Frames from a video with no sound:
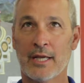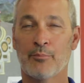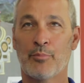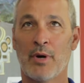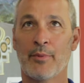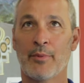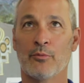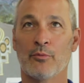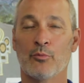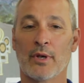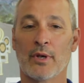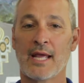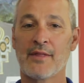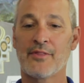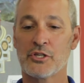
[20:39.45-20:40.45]
could probably
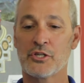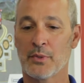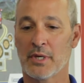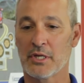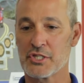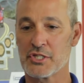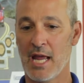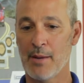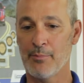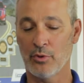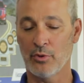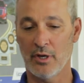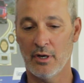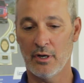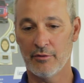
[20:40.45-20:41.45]
relate that to an
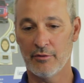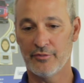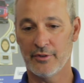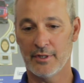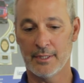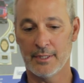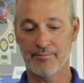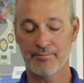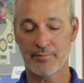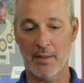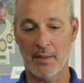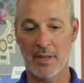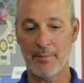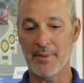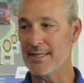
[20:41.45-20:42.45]
example of
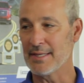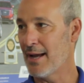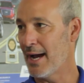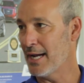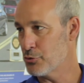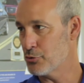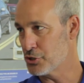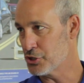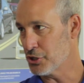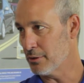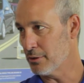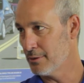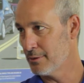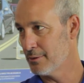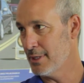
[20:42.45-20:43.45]
maybe nitrogen
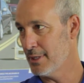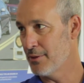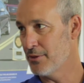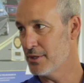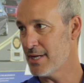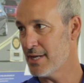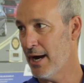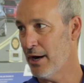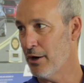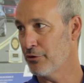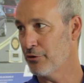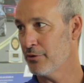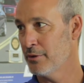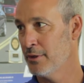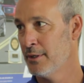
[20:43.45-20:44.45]
in the
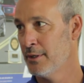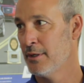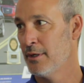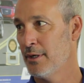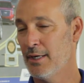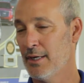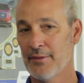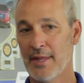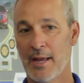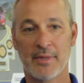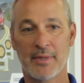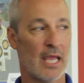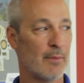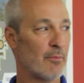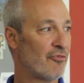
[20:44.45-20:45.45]
tires. That
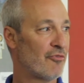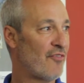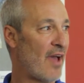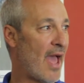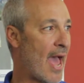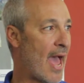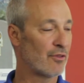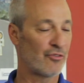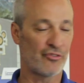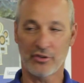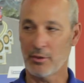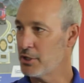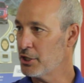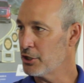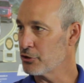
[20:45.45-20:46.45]
became a fad
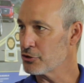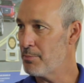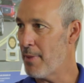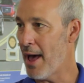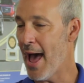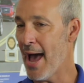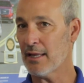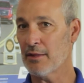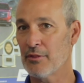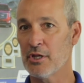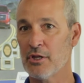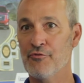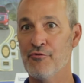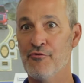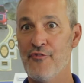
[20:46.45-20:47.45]
some years back, and the
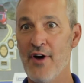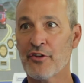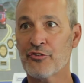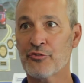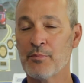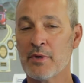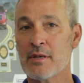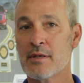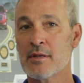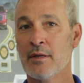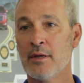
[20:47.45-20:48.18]
investment